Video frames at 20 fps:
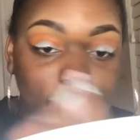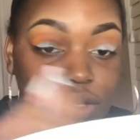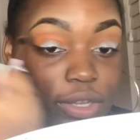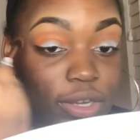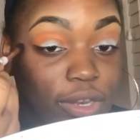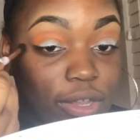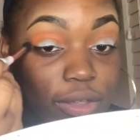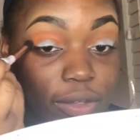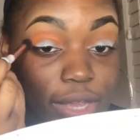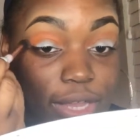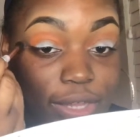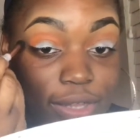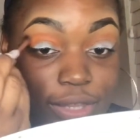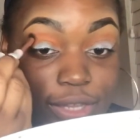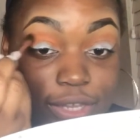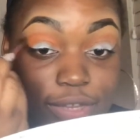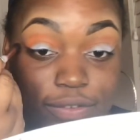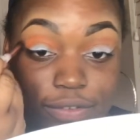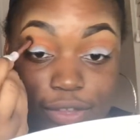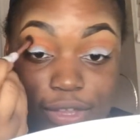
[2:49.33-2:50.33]
You know, at
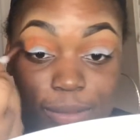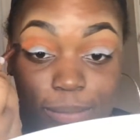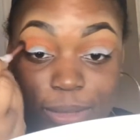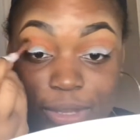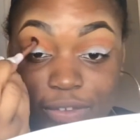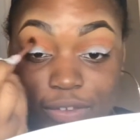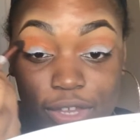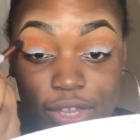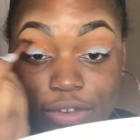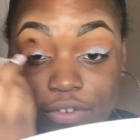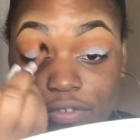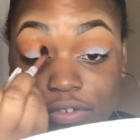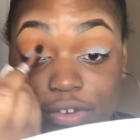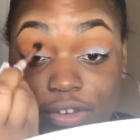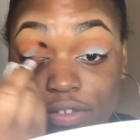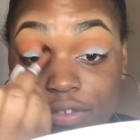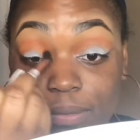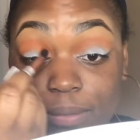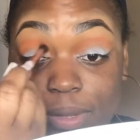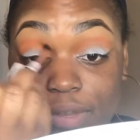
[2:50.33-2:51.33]
least Emmett's
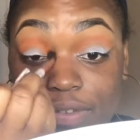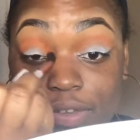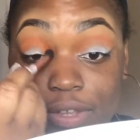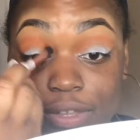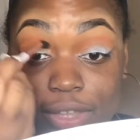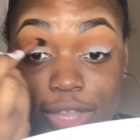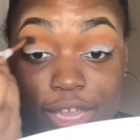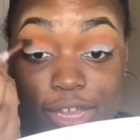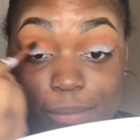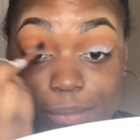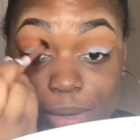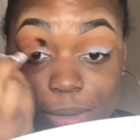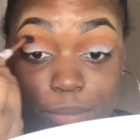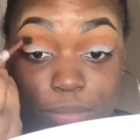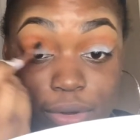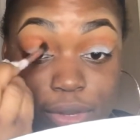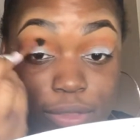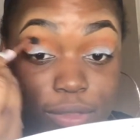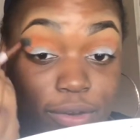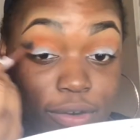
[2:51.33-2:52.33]
entrance wasn't like my
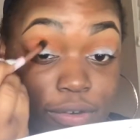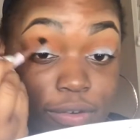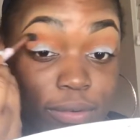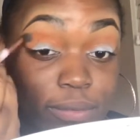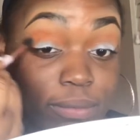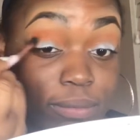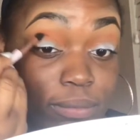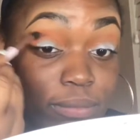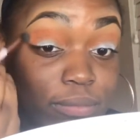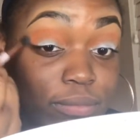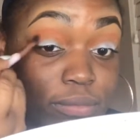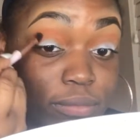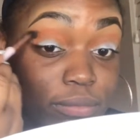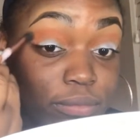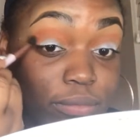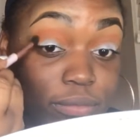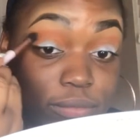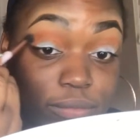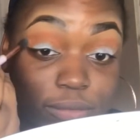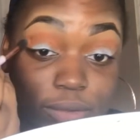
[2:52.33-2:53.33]
brother's,
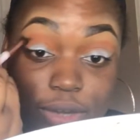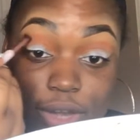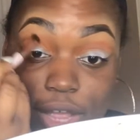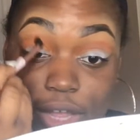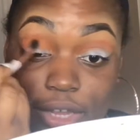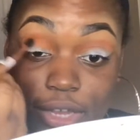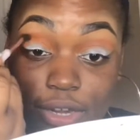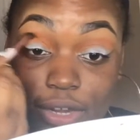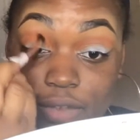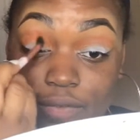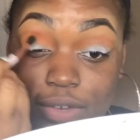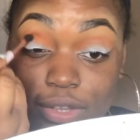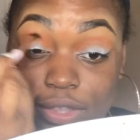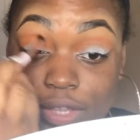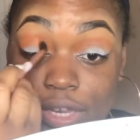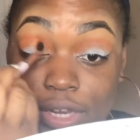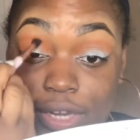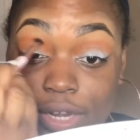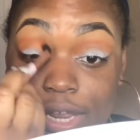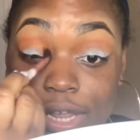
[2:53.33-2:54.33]
knocking
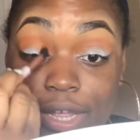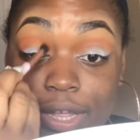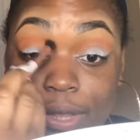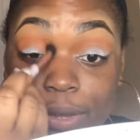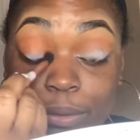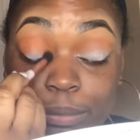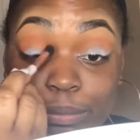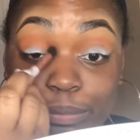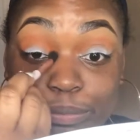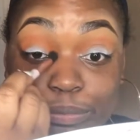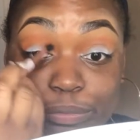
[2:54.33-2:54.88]
everything down.